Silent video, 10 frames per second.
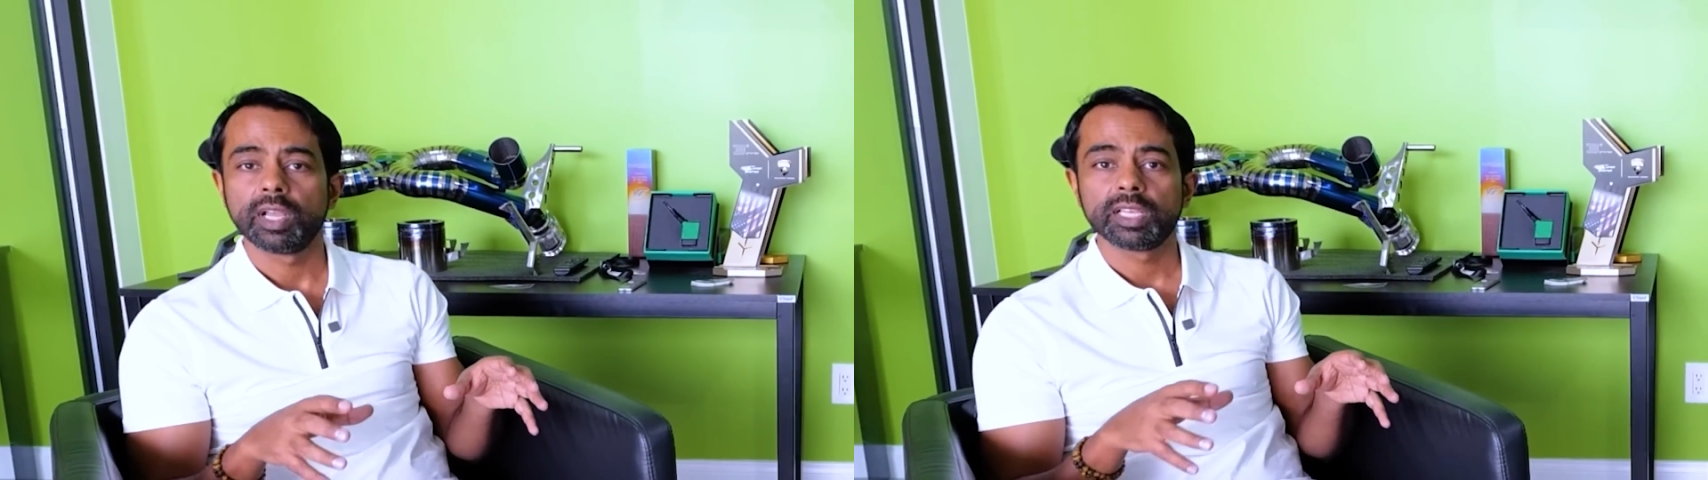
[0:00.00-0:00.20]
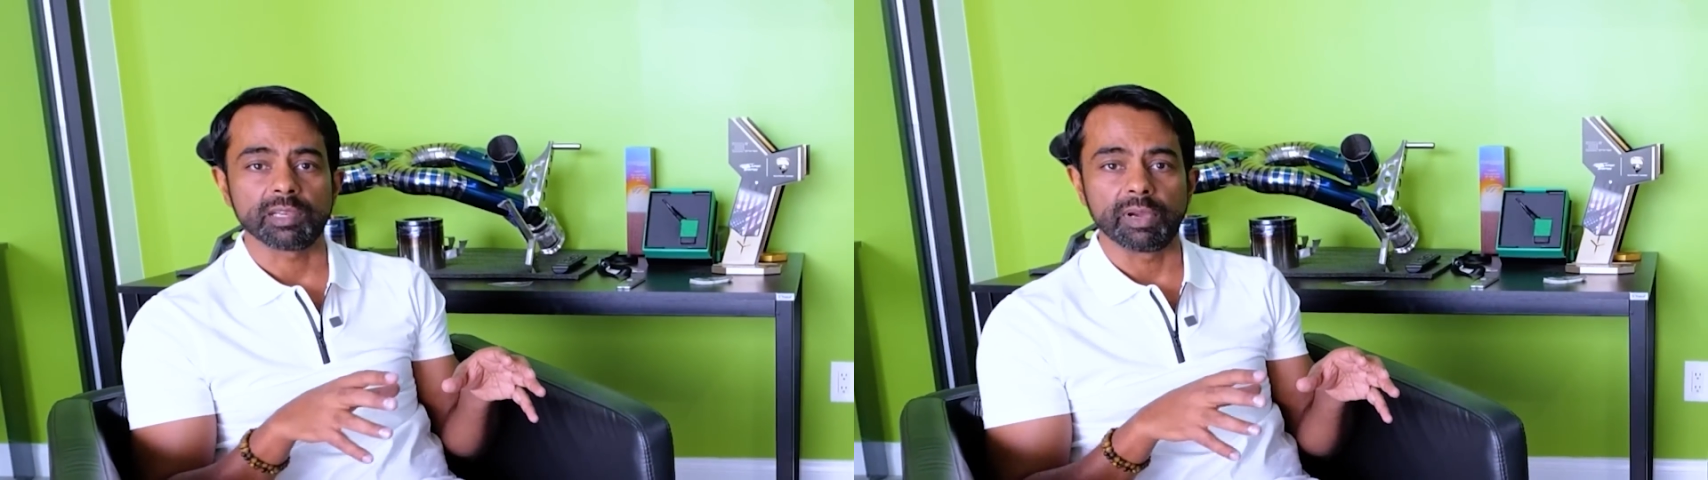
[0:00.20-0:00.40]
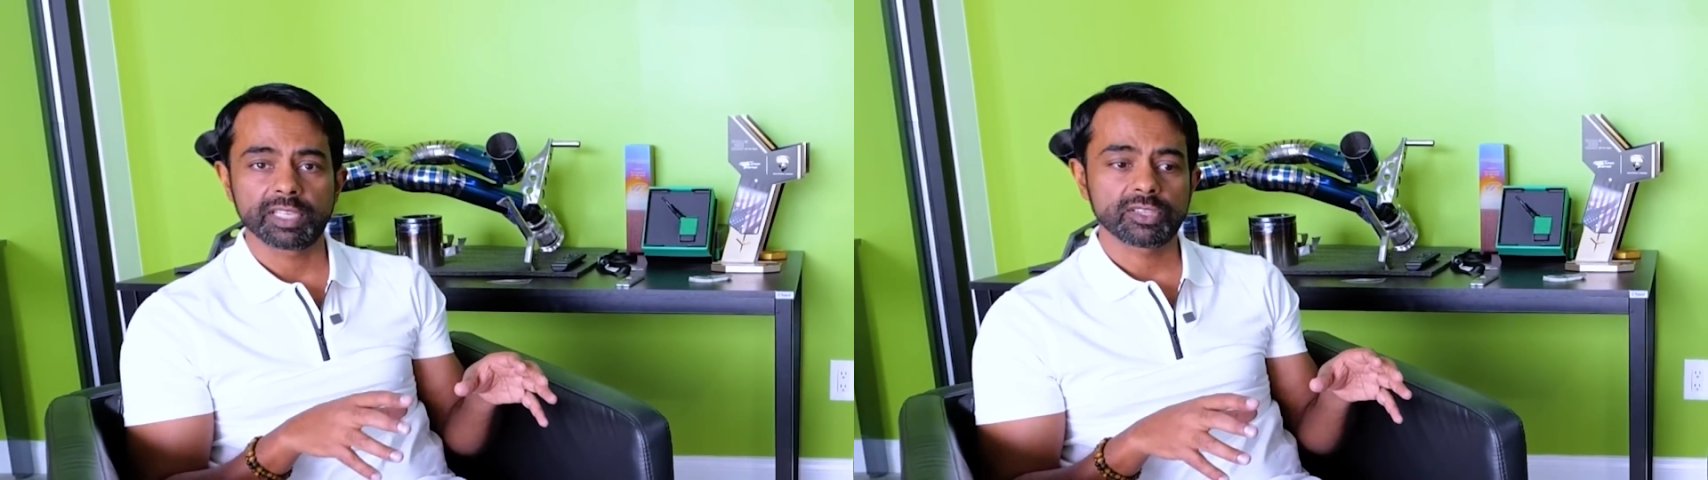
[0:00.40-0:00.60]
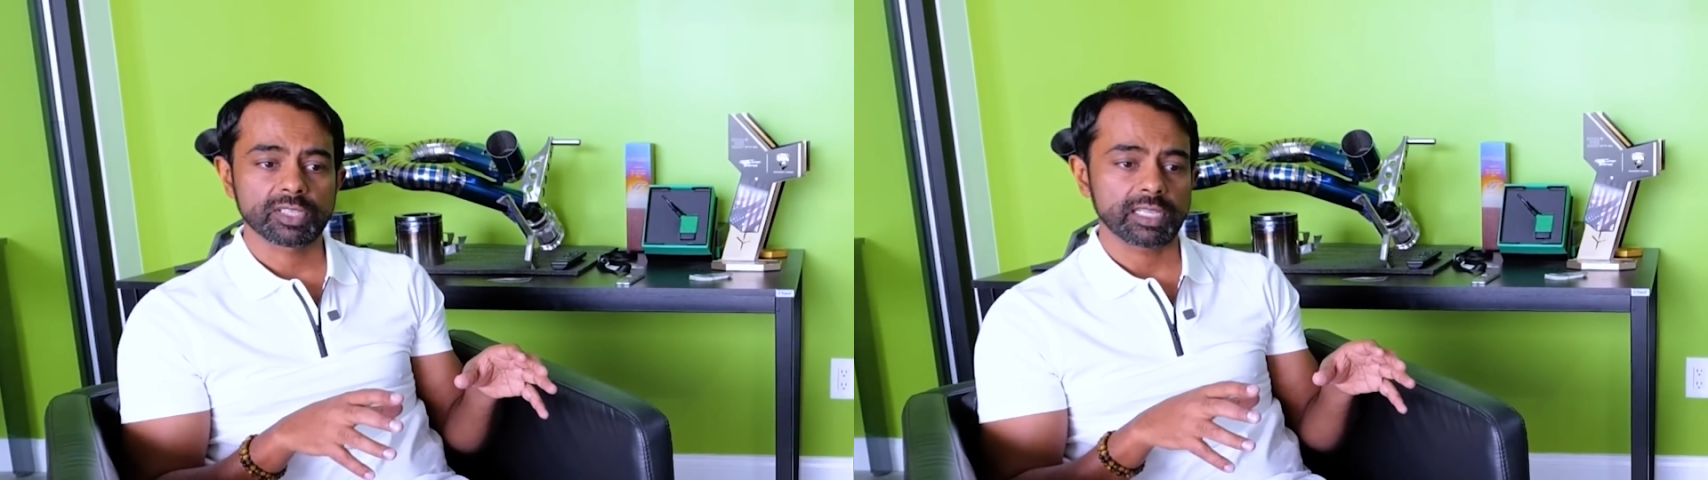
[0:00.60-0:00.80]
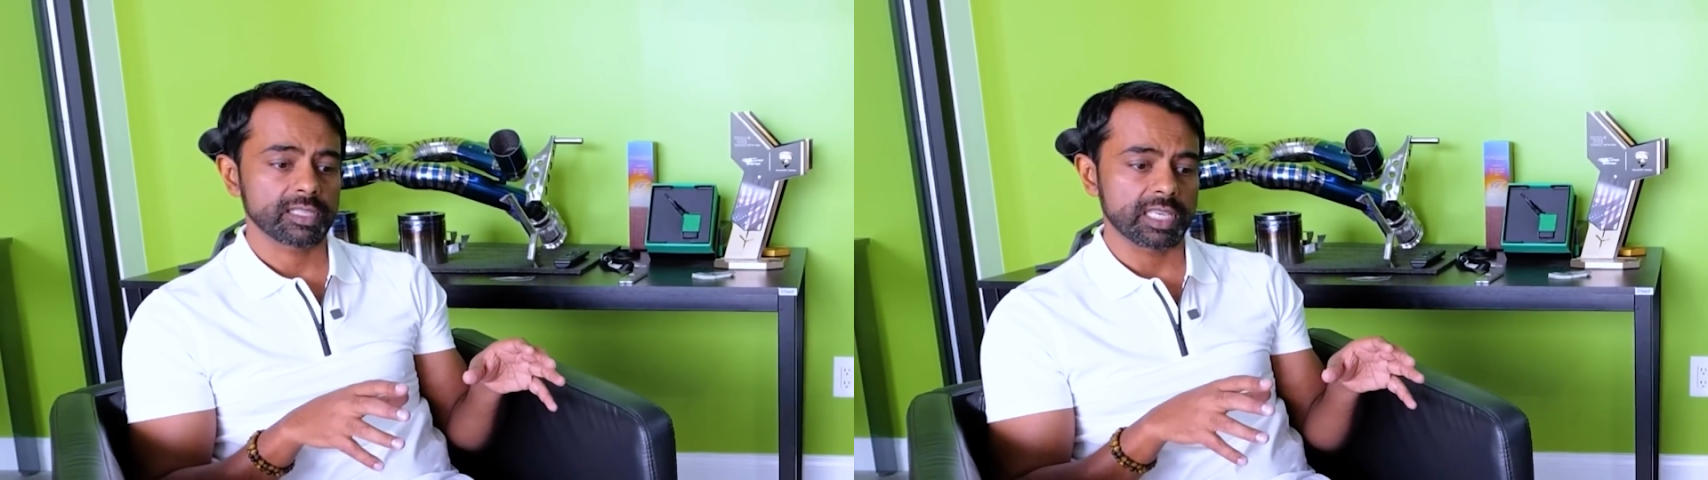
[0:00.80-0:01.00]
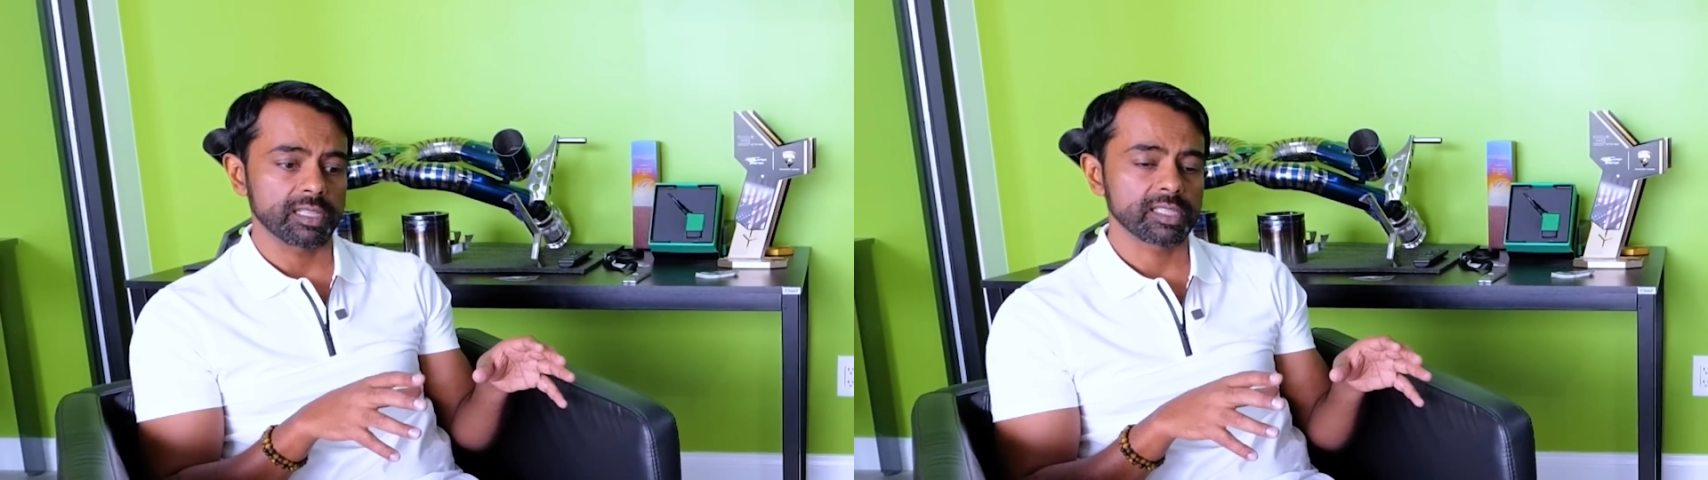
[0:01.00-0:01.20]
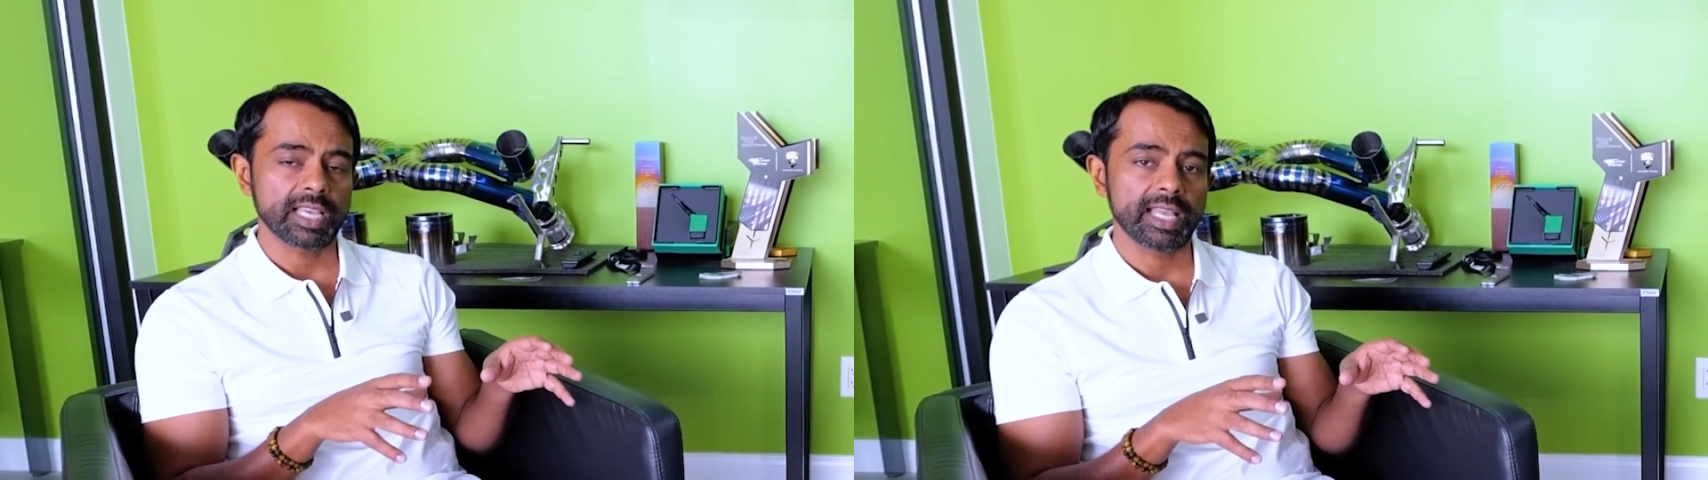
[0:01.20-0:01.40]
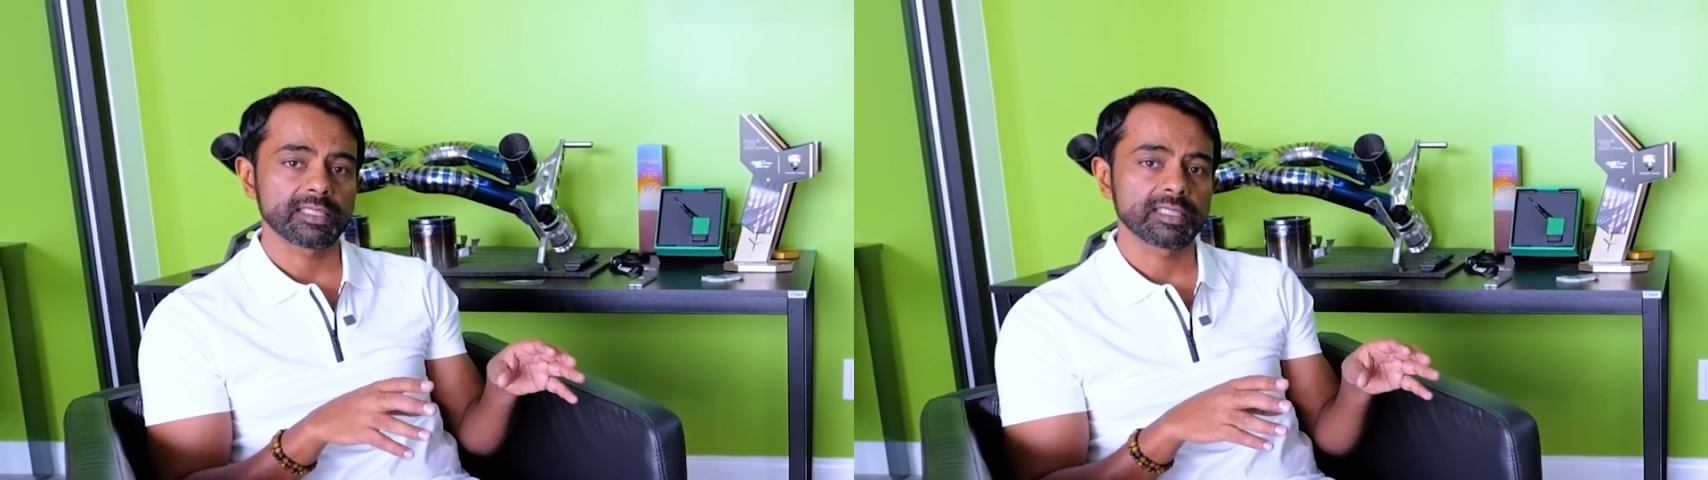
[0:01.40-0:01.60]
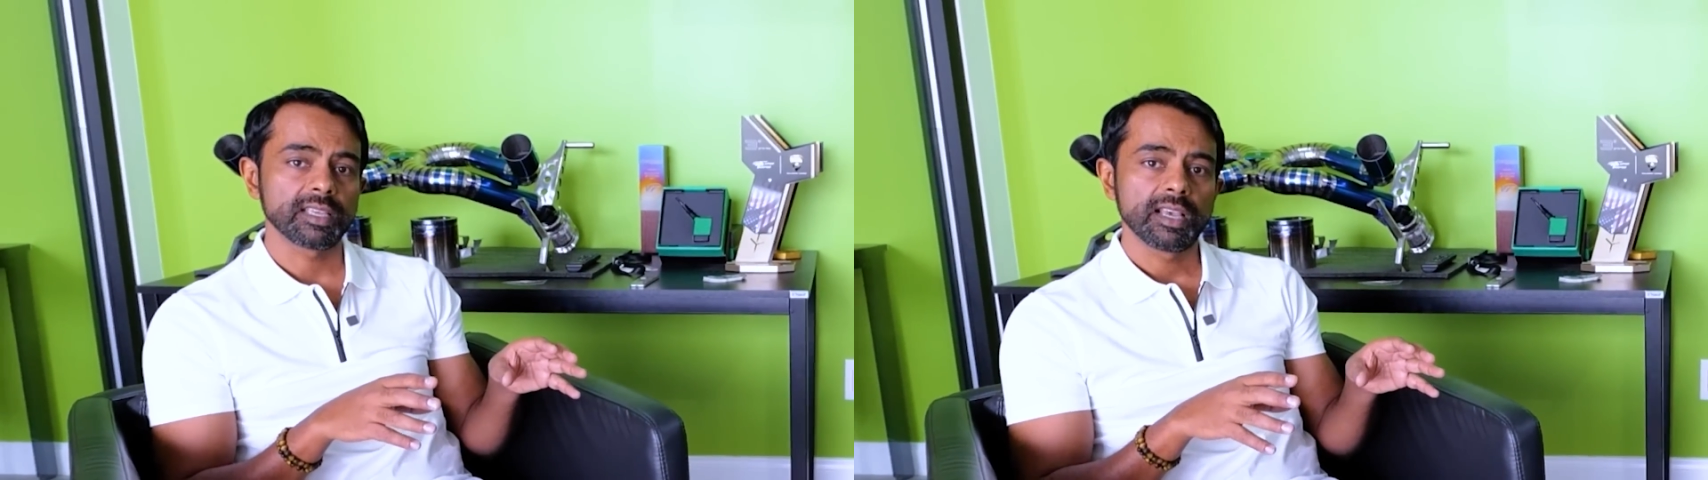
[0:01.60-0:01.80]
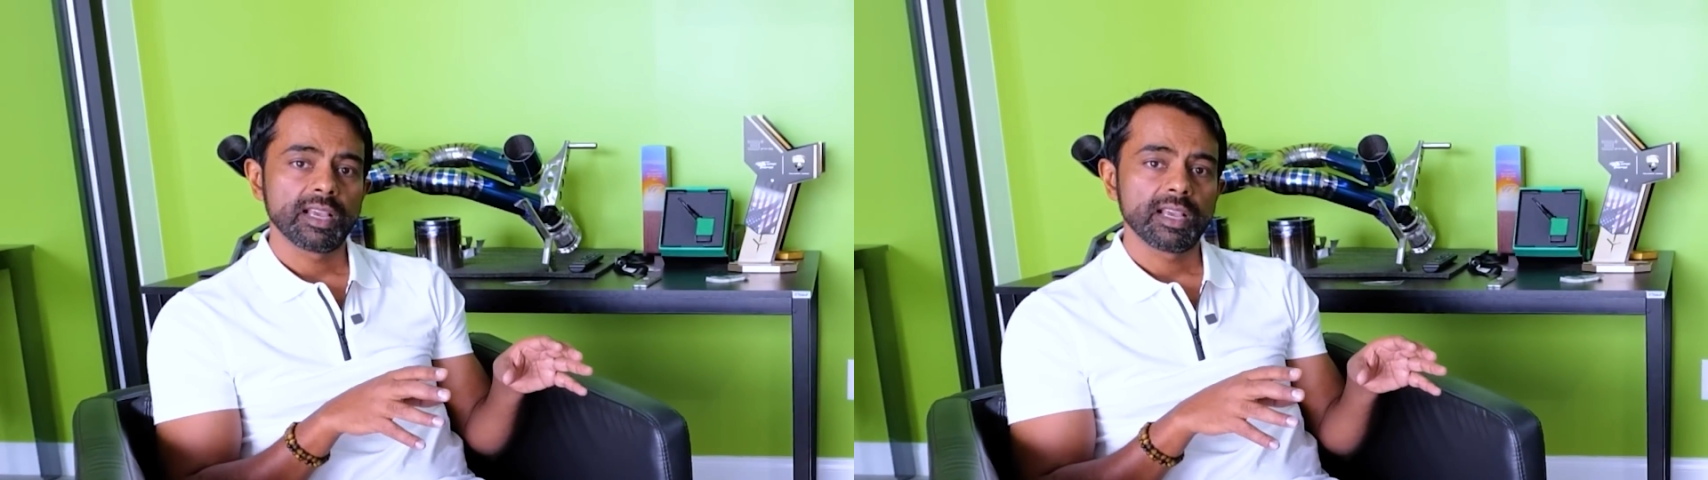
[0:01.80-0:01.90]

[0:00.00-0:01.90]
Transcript: some other skill sets,